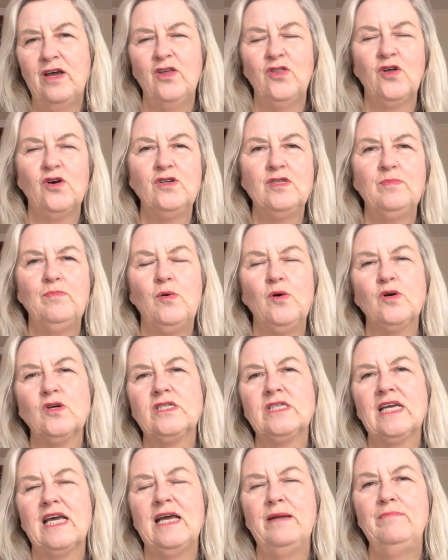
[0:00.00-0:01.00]
Those books
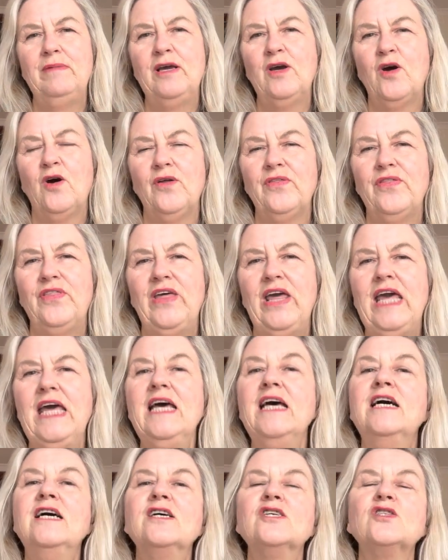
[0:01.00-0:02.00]
can be got there.
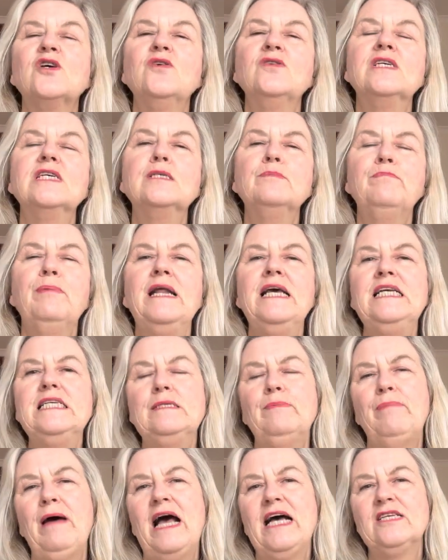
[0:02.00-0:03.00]
So just please
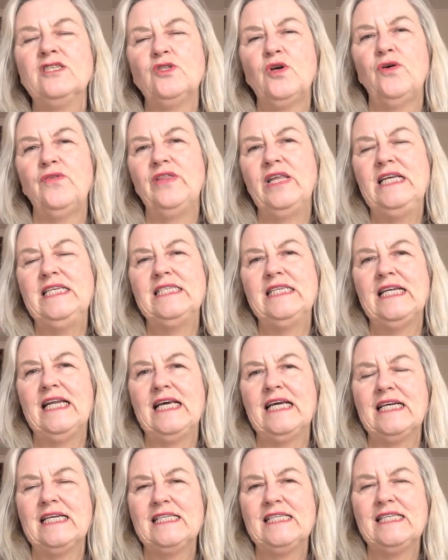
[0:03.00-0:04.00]
pass on these
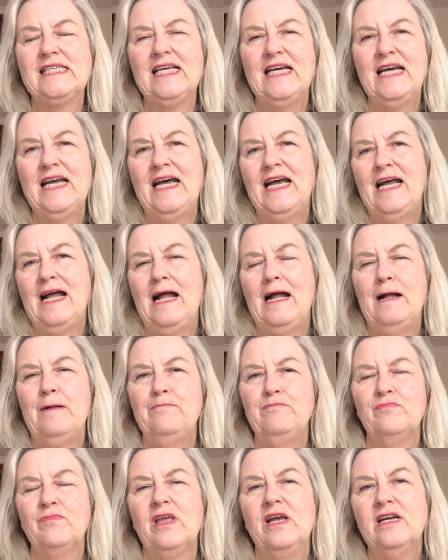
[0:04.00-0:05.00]
links
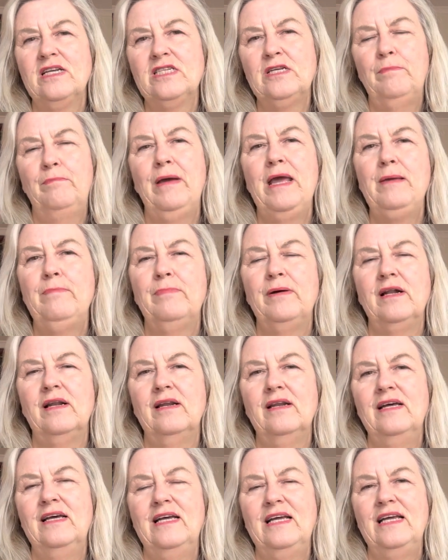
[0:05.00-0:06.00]
um, to
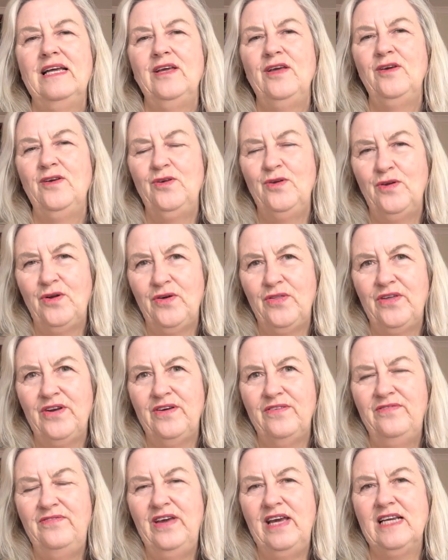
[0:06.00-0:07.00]
people you know that
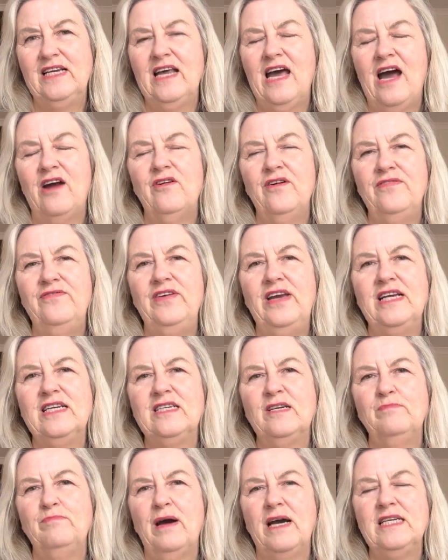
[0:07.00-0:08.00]
affect, are
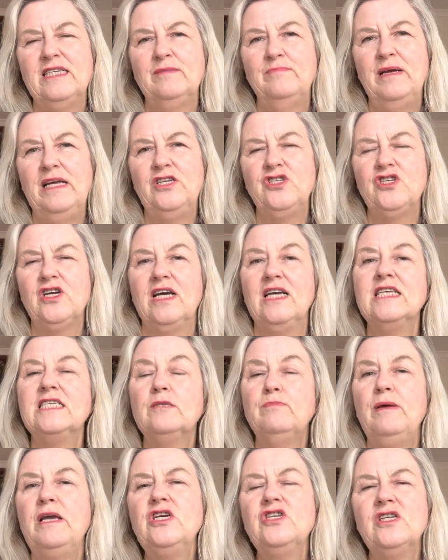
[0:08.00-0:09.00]
affected by dementia,
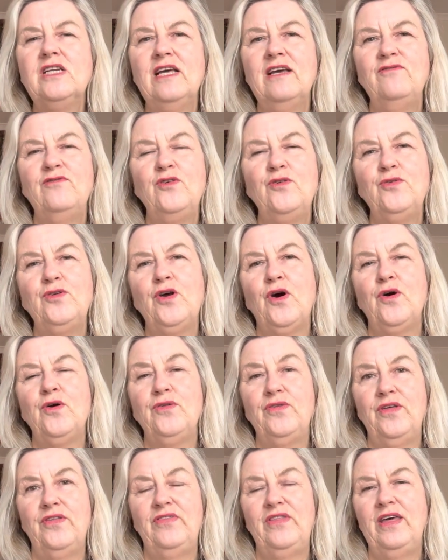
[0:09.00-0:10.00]
especially if you know
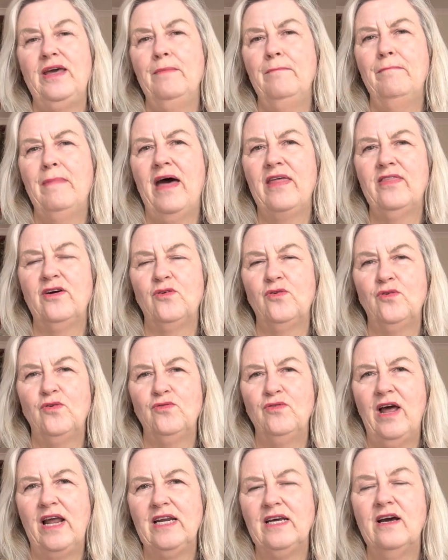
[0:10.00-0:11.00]
that their mother or
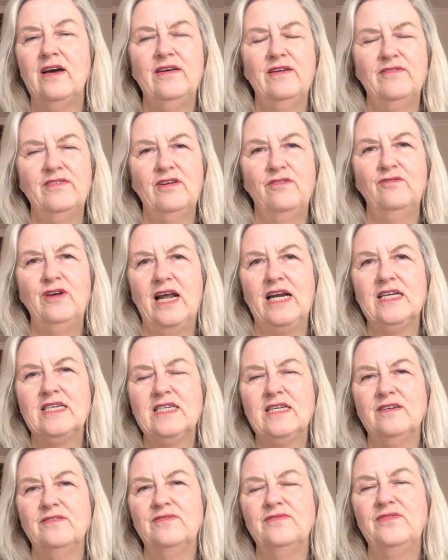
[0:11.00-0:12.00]
rel-
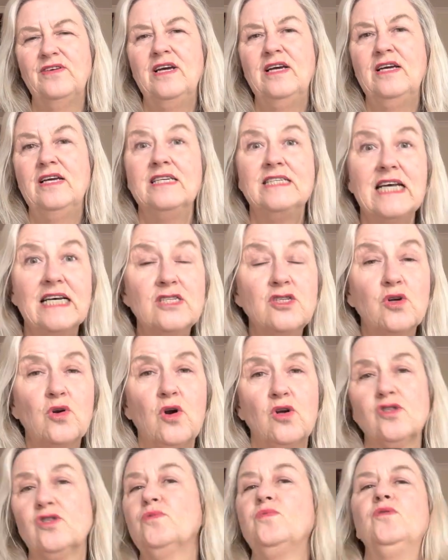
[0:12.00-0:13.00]
relative does
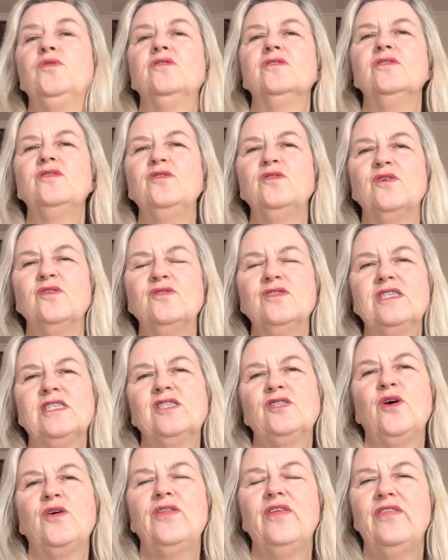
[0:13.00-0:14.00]
crosswords. You know, just
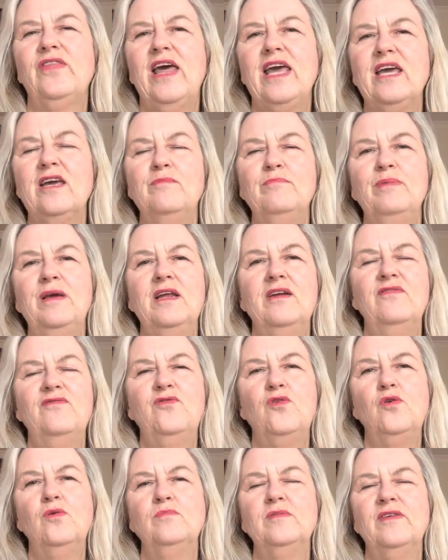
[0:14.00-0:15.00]
so that they can be
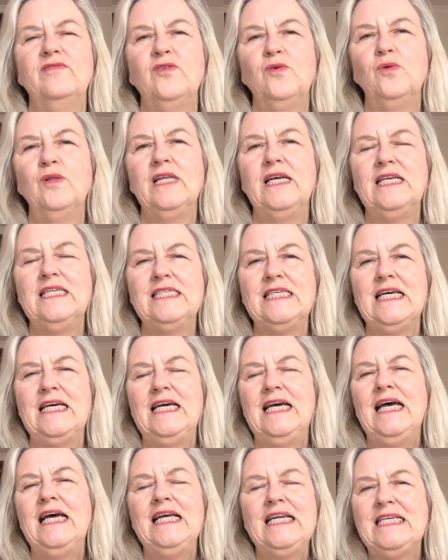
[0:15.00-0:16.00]
informed of all these
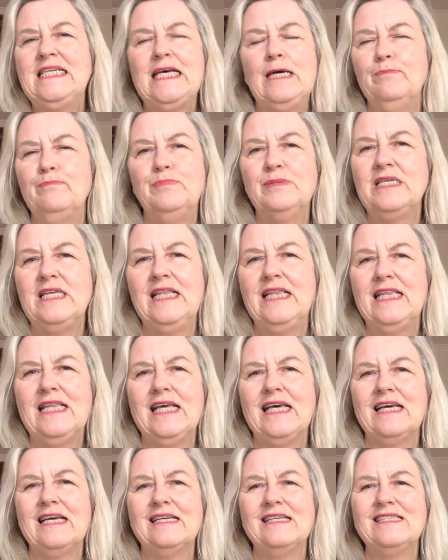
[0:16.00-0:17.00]
tips and
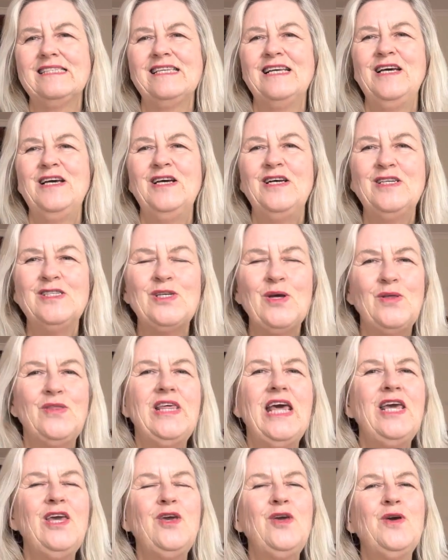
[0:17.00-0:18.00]
things. So
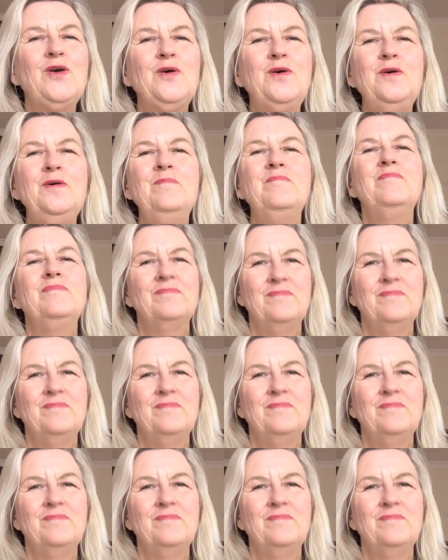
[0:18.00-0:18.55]
thank you.